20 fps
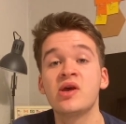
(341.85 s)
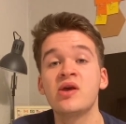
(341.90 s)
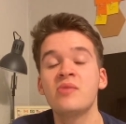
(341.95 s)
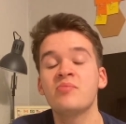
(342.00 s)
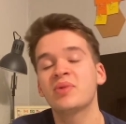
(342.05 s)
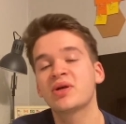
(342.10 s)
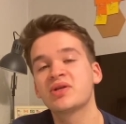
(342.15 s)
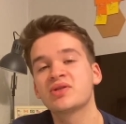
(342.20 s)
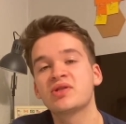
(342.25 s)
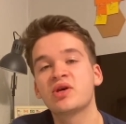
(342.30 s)

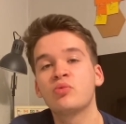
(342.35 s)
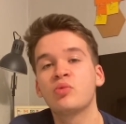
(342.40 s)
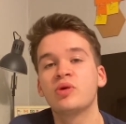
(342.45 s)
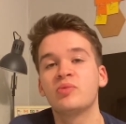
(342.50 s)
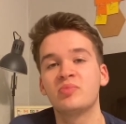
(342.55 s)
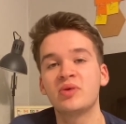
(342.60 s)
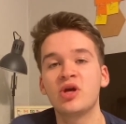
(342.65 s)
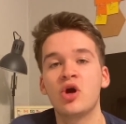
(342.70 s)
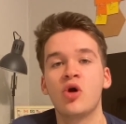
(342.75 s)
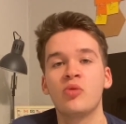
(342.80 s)
because they wouldn't
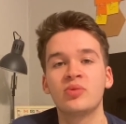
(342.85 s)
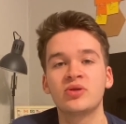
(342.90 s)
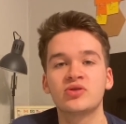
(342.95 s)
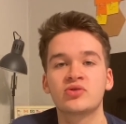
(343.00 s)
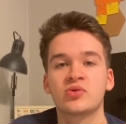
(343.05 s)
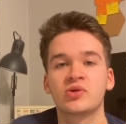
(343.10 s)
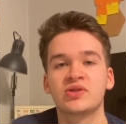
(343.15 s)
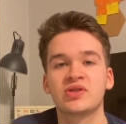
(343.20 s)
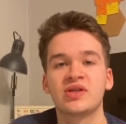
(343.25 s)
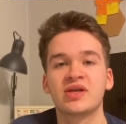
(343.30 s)
be open
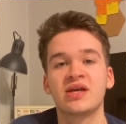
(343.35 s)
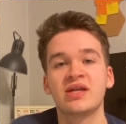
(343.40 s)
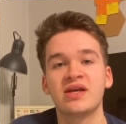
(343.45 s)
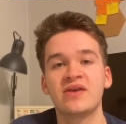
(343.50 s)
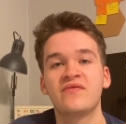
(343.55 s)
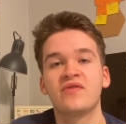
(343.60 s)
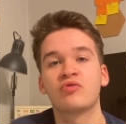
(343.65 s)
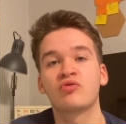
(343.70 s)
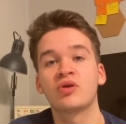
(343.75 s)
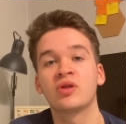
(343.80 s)
sourcing it
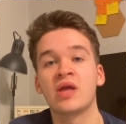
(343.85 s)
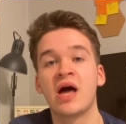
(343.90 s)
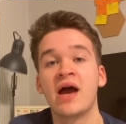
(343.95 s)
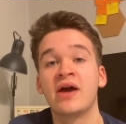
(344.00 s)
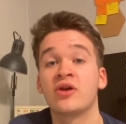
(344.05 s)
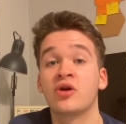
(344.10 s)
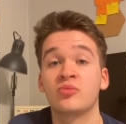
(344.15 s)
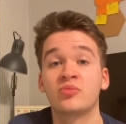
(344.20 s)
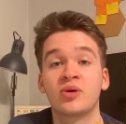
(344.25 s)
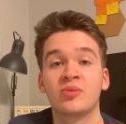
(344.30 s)
if it relied
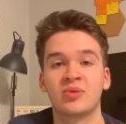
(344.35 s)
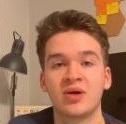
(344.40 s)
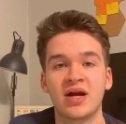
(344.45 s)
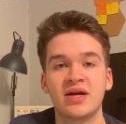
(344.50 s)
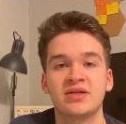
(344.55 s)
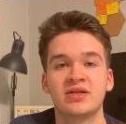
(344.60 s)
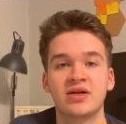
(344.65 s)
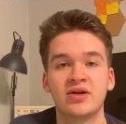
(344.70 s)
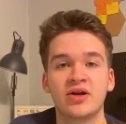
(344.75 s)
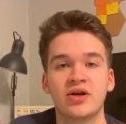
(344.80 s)
on
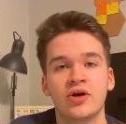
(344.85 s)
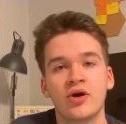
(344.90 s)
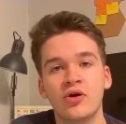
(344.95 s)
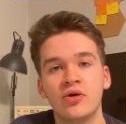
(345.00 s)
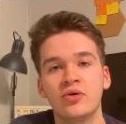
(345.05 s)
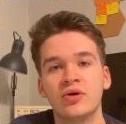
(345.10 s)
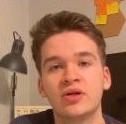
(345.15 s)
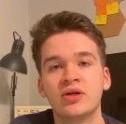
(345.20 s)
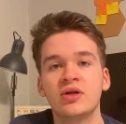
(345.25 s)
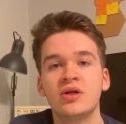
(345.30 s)
proprietary code.